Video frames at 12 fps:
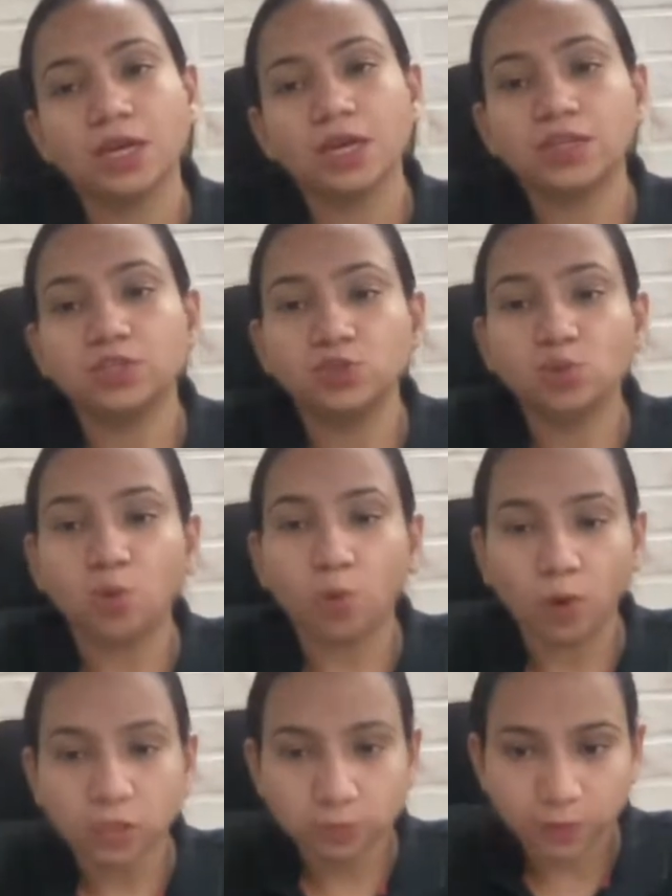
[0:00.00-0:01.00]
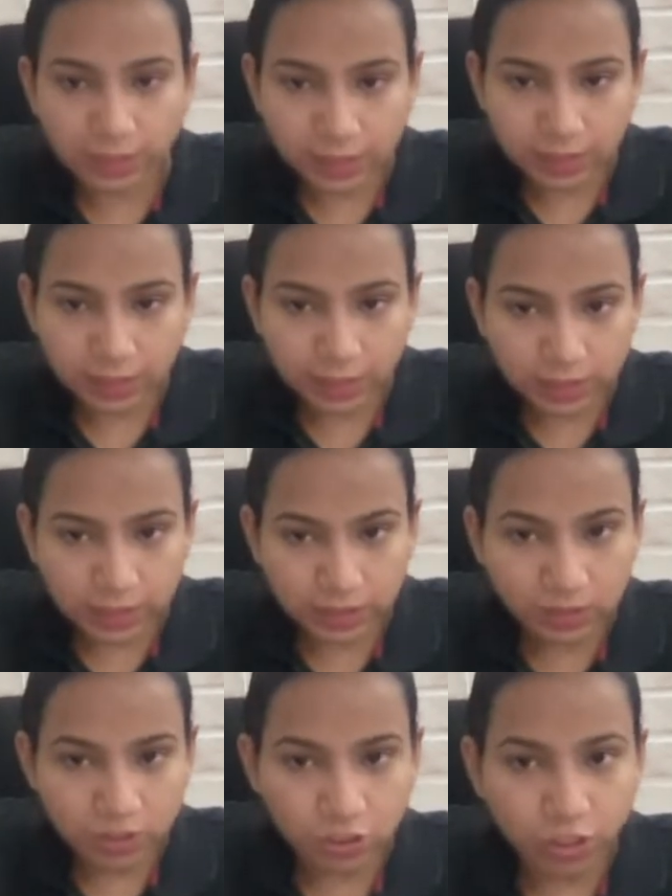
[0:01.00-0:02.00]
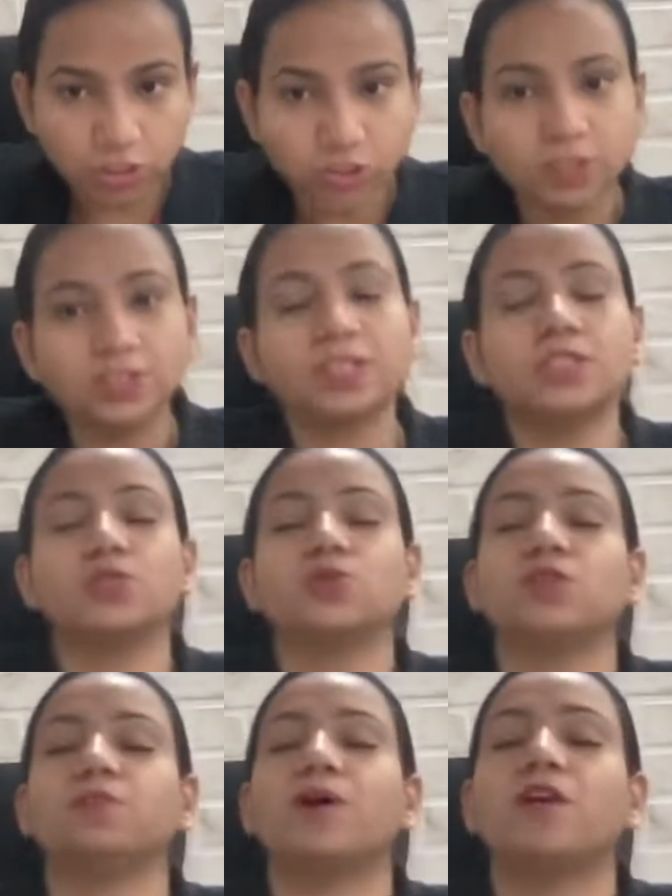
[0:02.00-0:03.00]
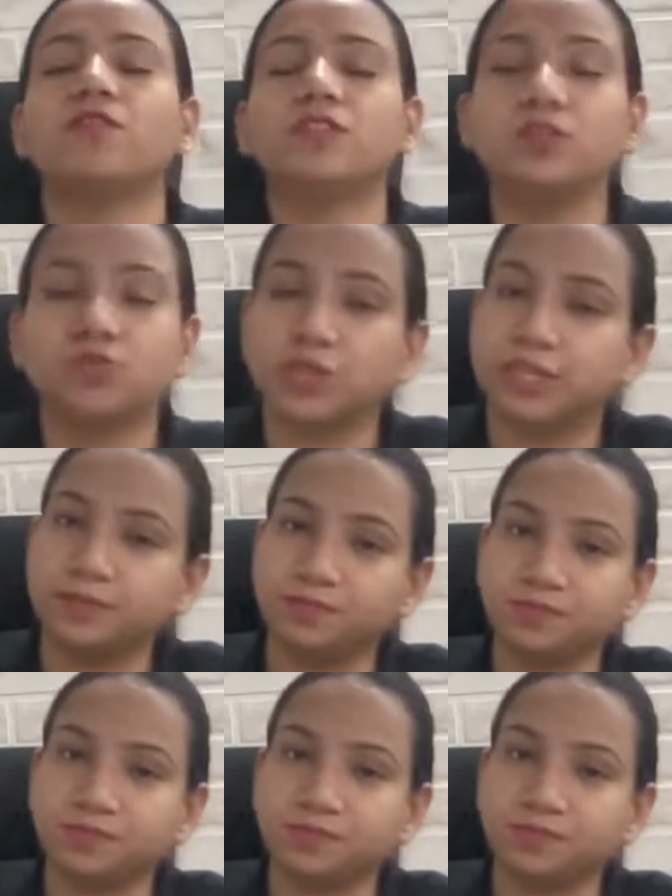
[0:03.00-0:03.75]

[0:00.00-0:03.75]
into OH minus ion concentration raised to the power 3.